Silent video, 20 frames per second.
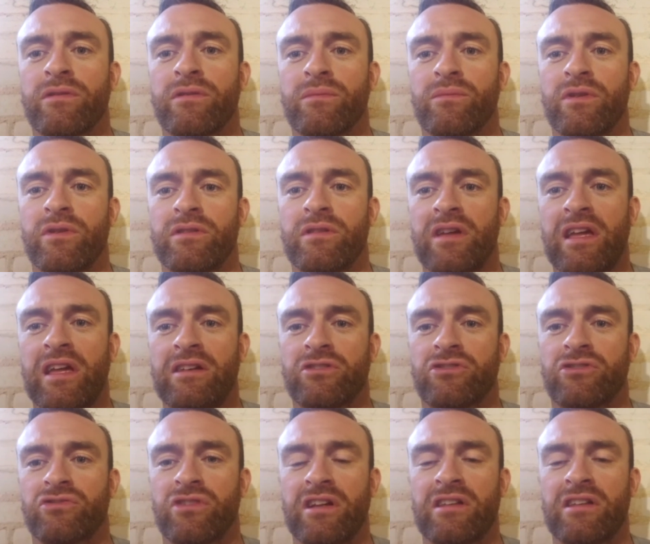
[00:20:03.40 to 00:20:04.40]
the
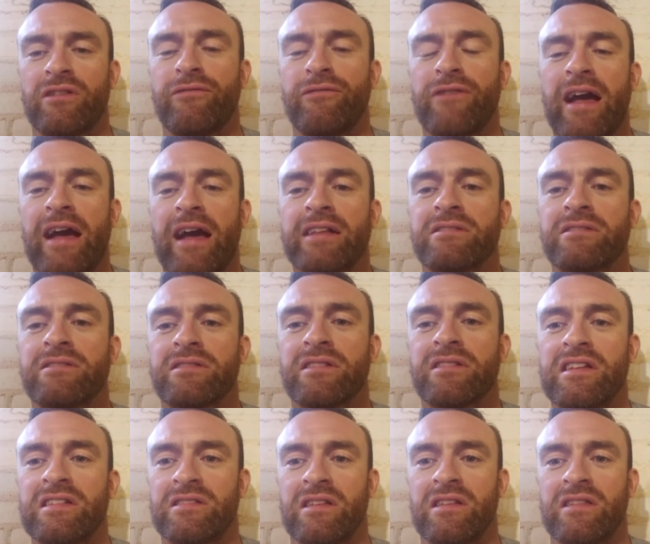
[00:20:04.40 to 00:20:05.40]
industry and the fans,
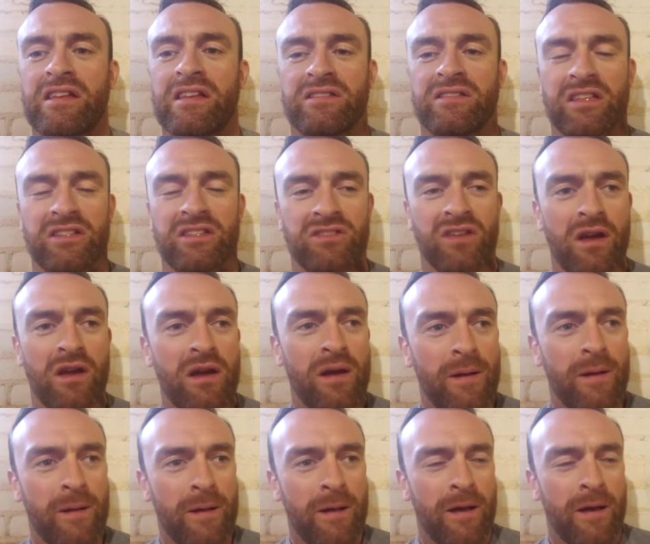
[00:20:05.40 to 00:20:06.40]
is that there's this
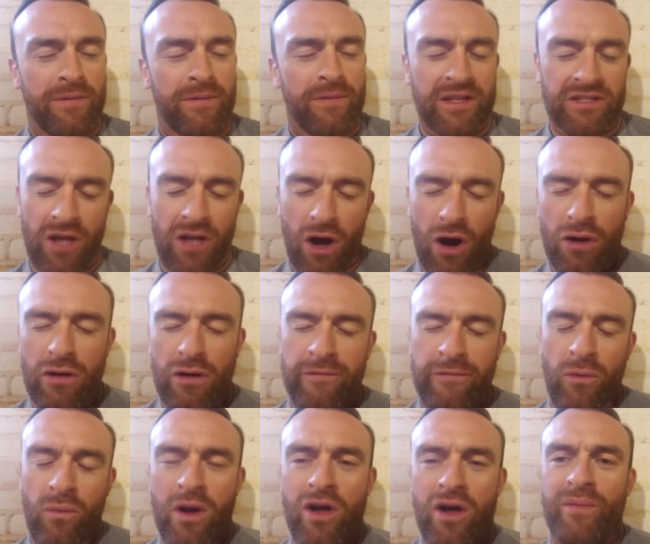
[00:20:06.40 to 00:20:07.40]

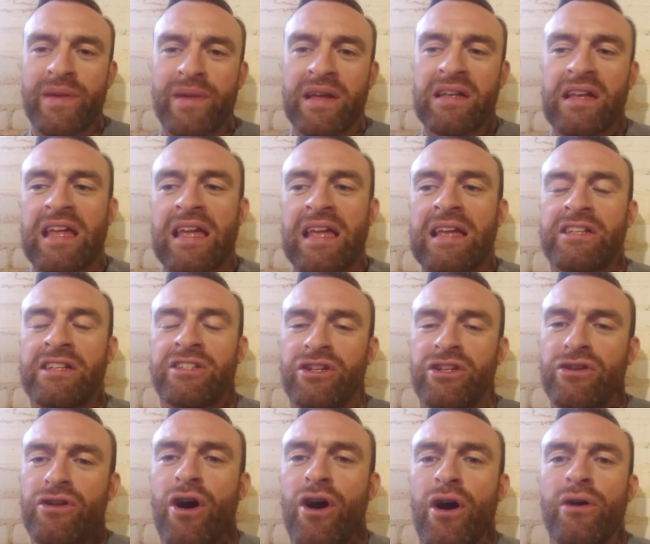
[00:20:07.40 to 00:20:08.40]
overwhelming need to
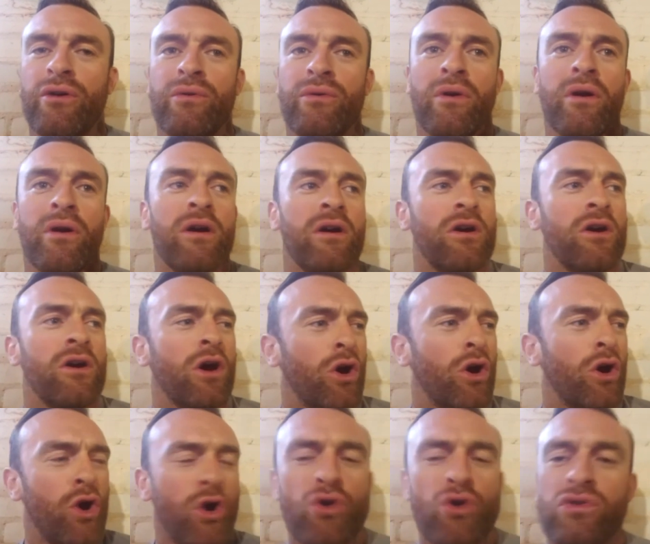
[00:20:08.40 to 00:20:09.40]
know
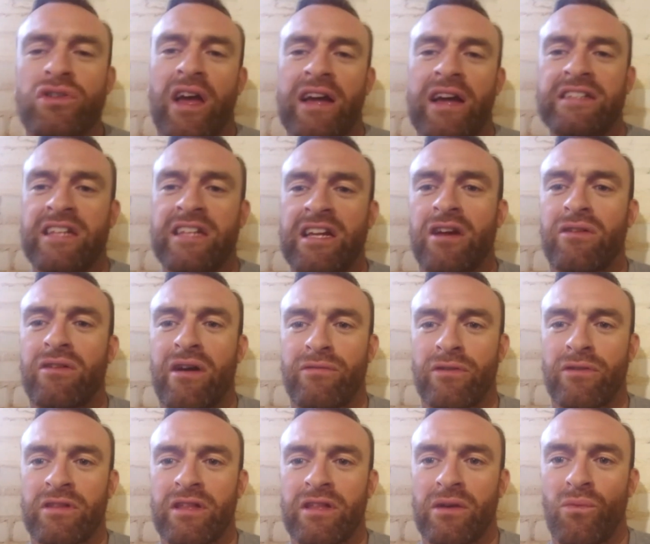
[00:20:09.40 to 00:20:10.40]
whose idea
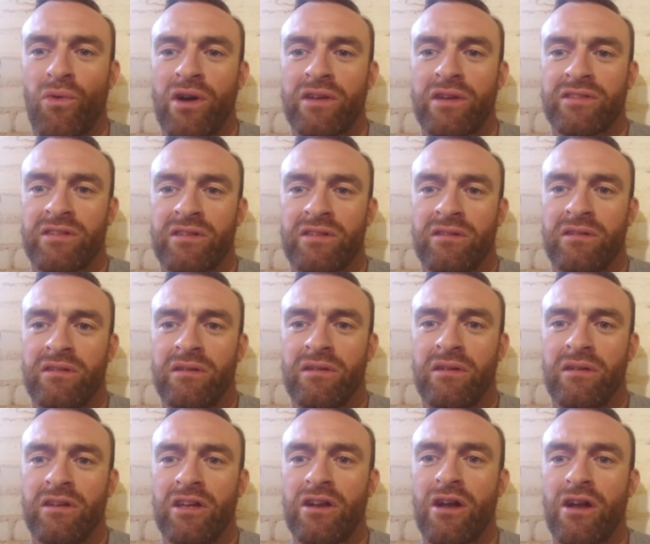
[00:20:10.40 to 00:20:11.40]
everything was,
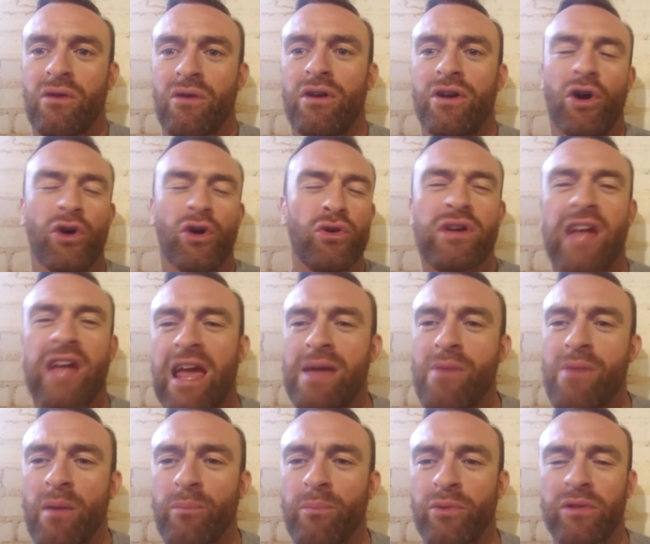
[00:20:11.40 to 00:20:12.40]
you know, and who came
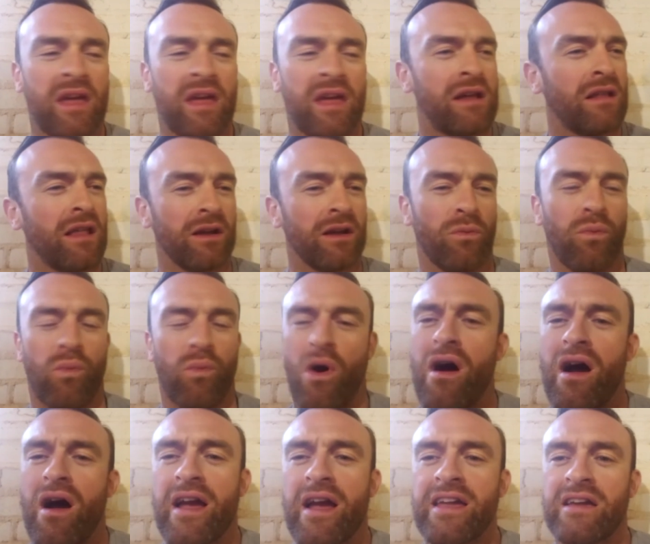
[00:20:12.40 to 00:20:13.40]
up with it and like
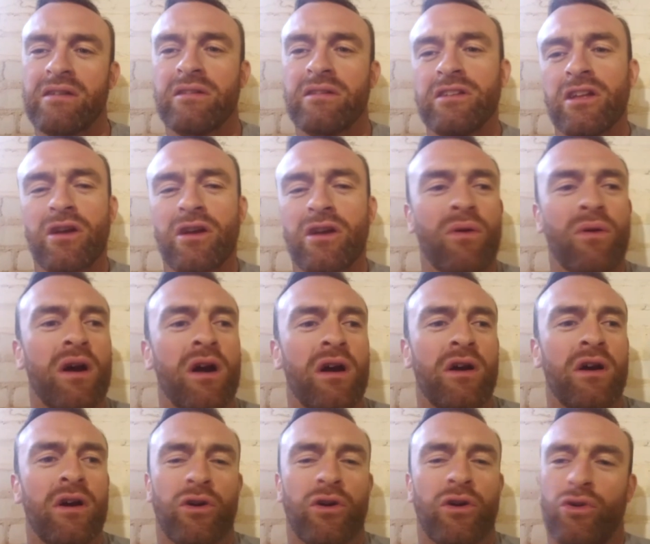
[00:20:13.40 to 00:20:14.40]
why, and, you know,
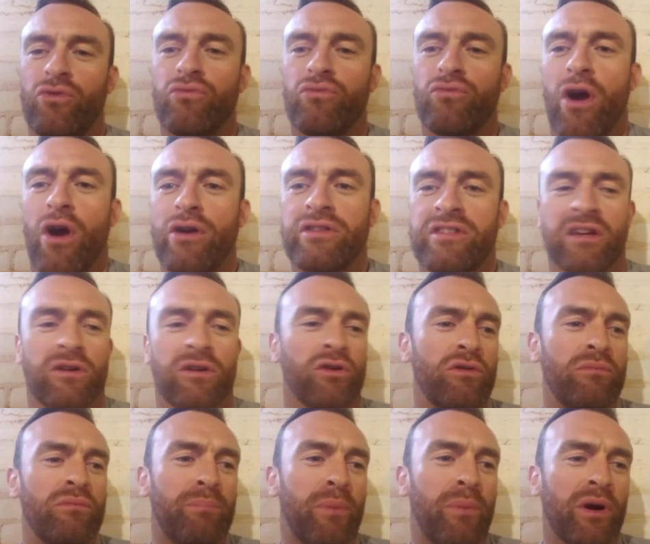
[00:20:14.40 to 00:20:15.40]
who wrote it or
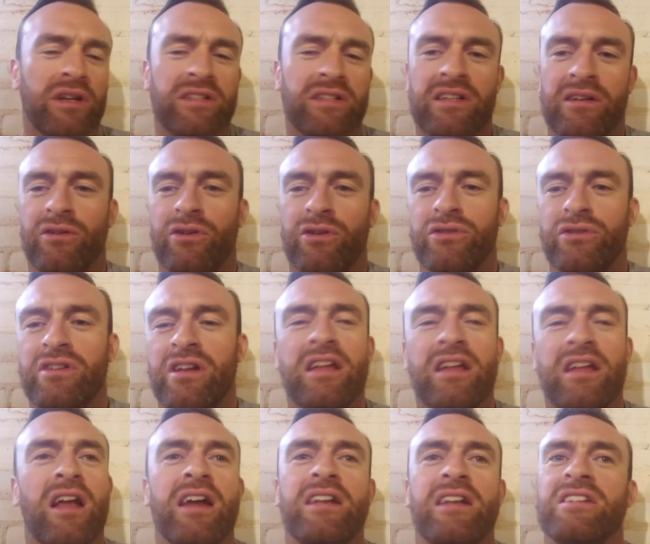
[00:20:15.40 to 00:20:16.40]
who booked it or who did, you
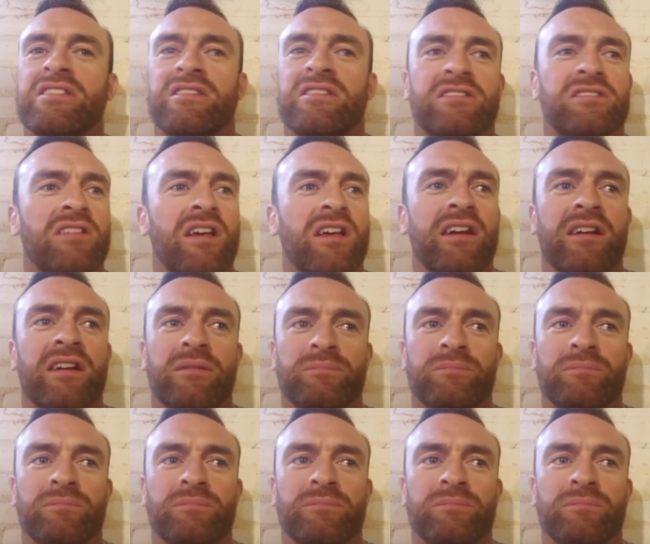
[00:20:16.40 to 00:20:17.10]
know, and it's just like,